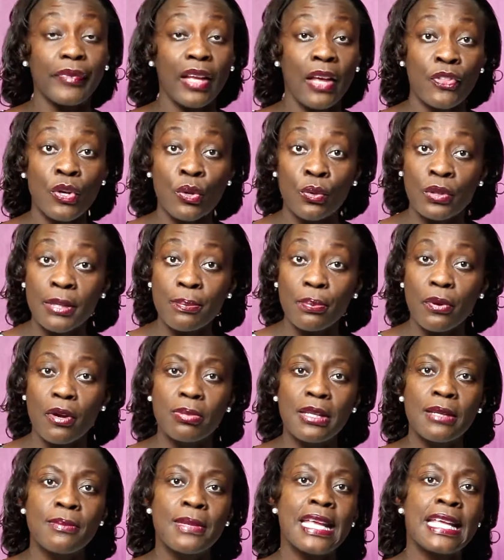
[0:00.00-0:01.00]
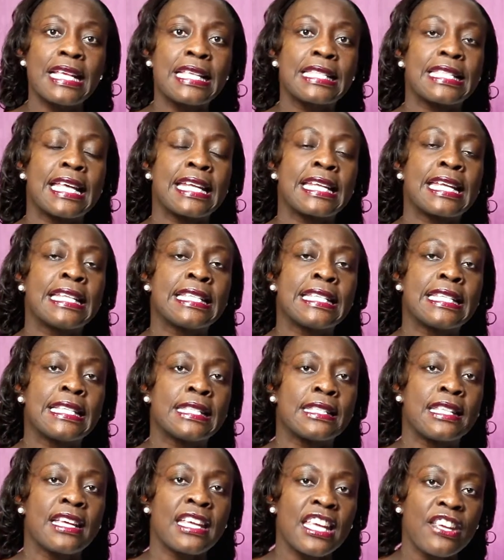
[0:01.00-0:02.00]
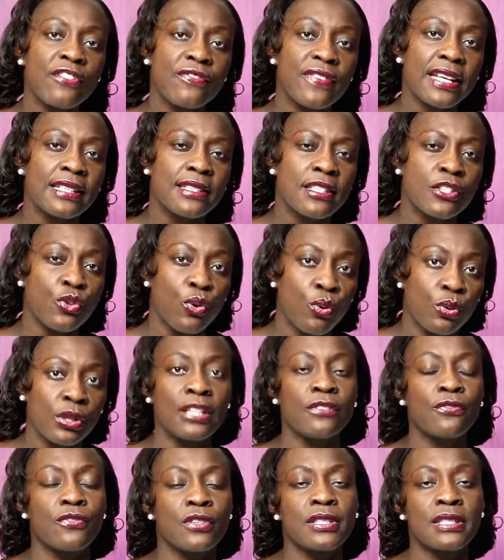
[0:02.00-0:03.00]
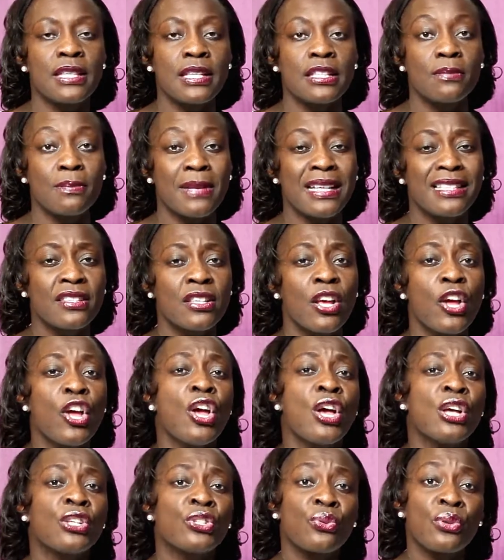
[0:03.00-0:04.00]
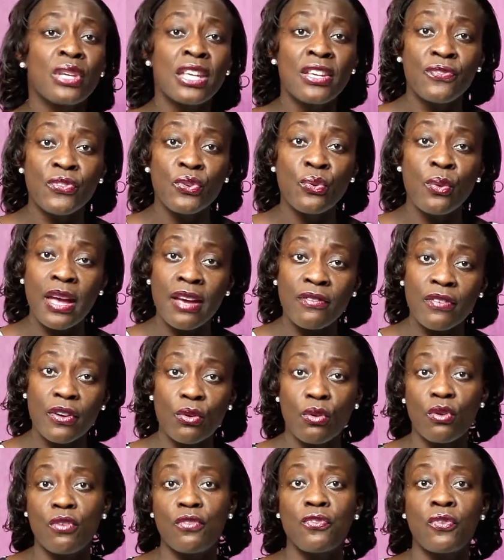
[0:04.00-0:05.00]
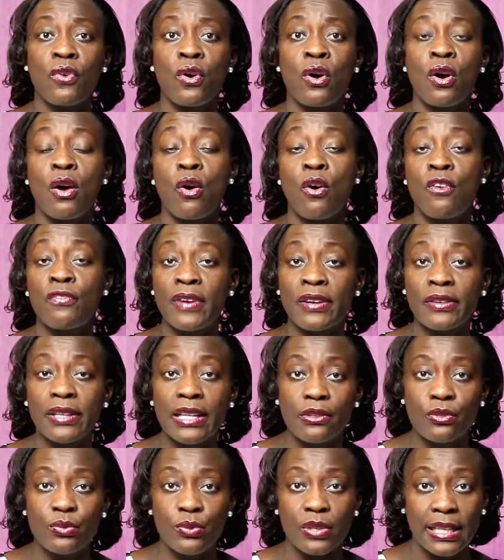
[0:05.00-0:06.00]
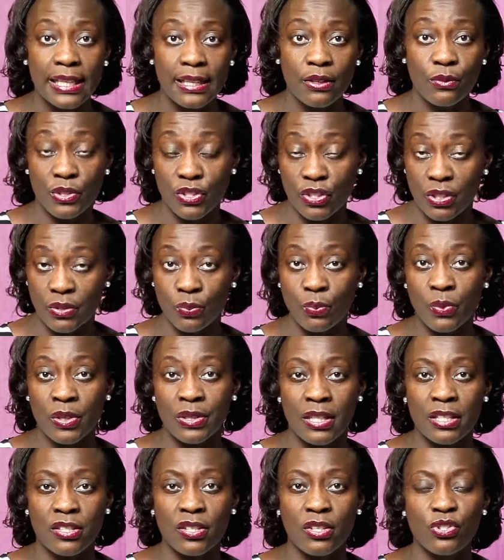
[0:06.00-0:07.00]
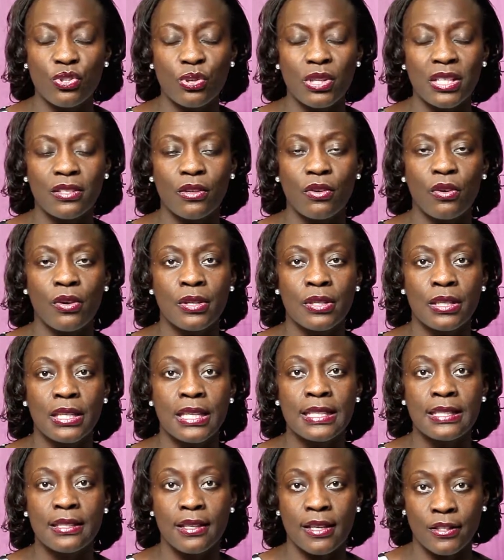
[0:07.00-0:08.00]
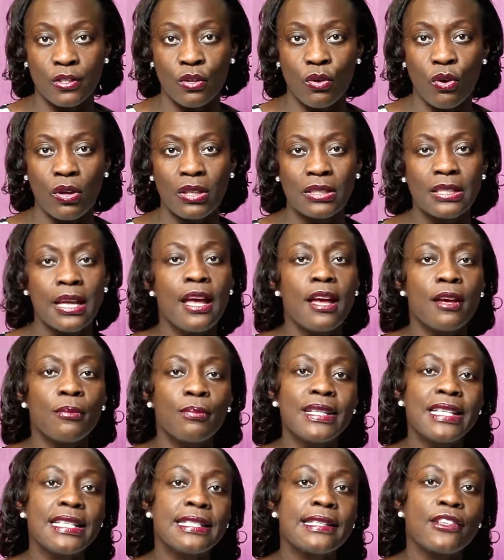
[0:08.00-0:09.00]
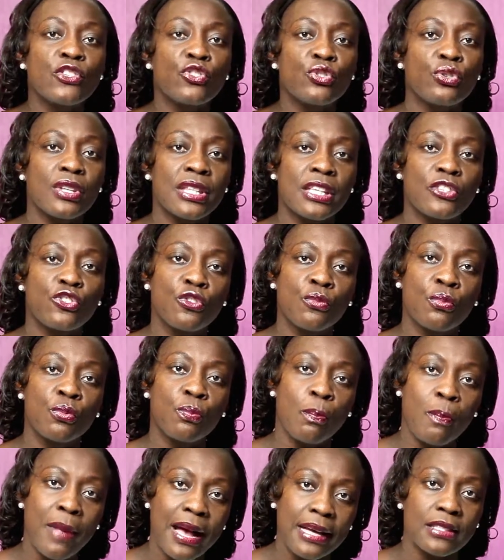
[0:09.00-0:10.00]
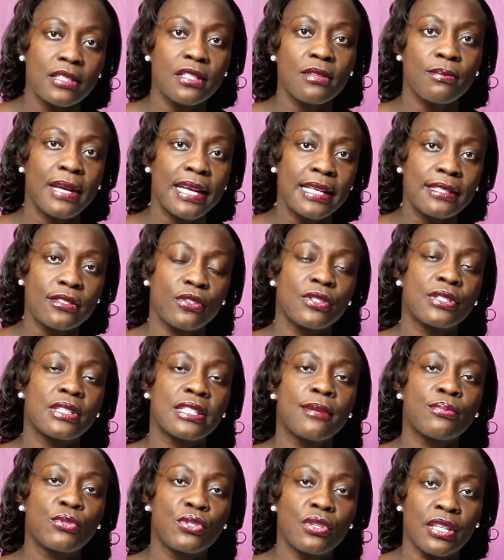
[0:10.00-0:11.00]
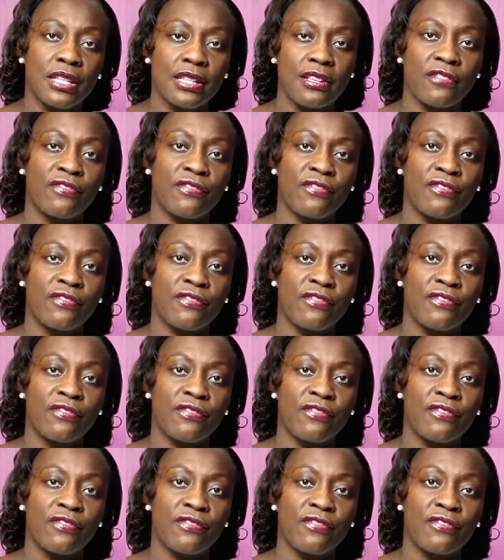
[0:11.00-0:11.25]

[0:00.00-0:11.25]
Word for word: The only problem is that the effect is only for 6 months. So if you ever go for ovarian drilling, which is what the surgery is called, please ensure that you maximize conception in the